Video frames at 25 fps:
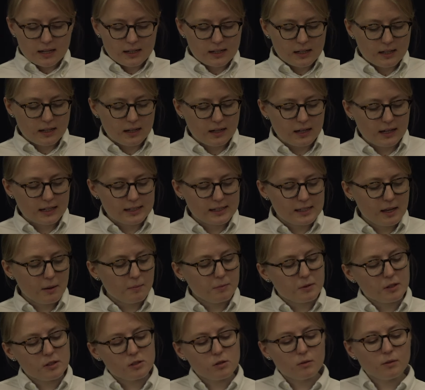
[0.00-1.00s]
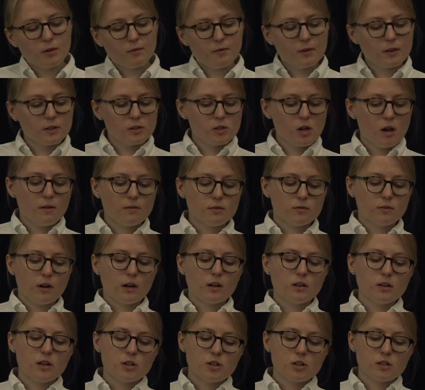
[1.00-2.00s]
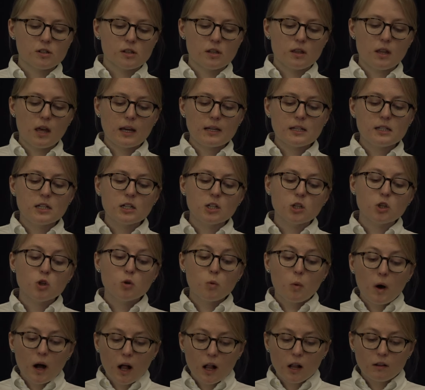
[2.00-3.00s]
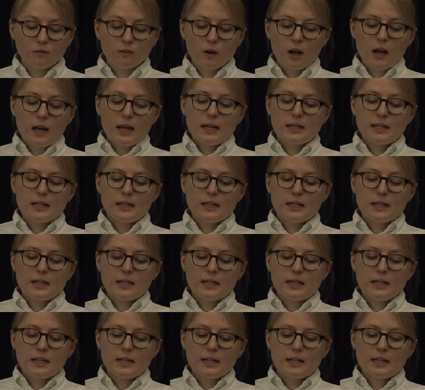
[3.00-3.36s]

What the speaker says: acceptance of the field service regulations in 1912